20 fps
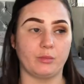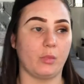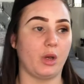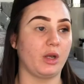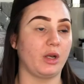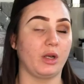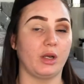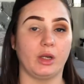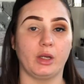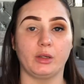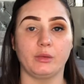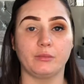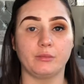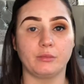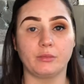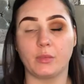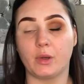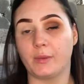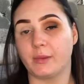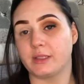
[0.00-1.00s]
I don't know.
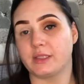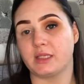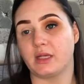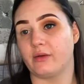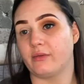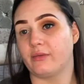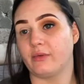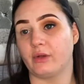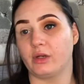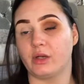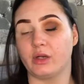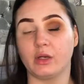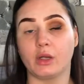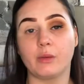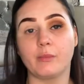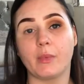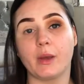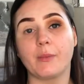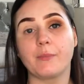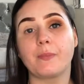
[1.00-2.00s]
I myself found it a
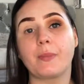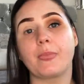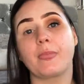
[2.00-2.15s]
nightmare.